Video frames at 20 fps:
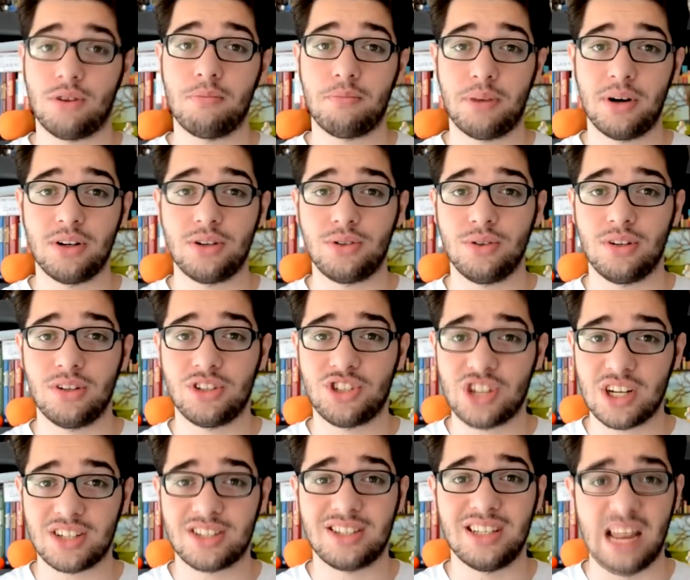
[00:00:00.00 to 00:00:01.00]
compared to the
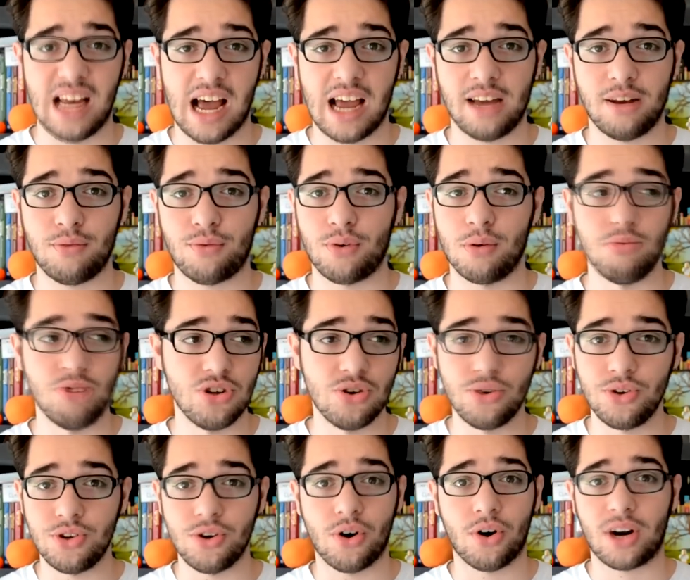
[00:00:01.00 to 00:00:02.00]
just 9 from New
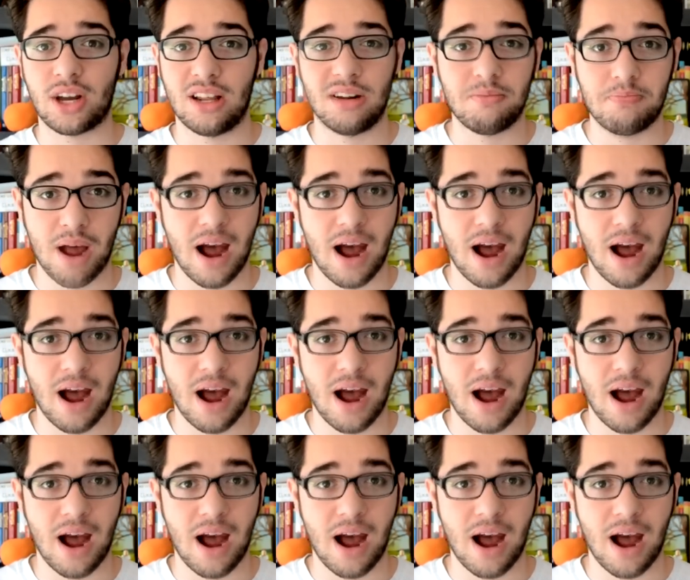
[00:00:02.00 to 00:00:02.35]
York and